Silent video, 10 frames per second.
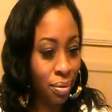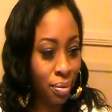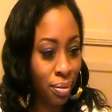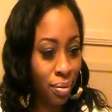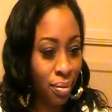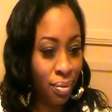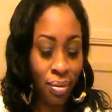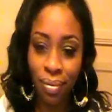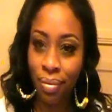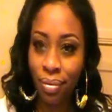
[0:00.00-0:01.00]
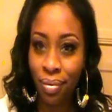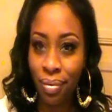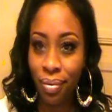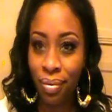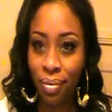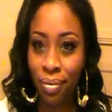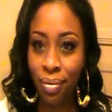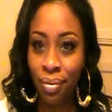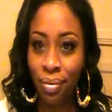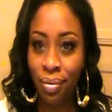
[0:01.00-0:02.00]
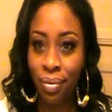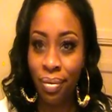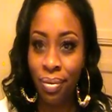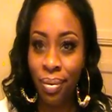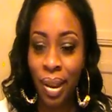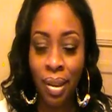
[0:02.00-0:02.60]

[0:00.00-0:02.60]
No one is speaking in this clip.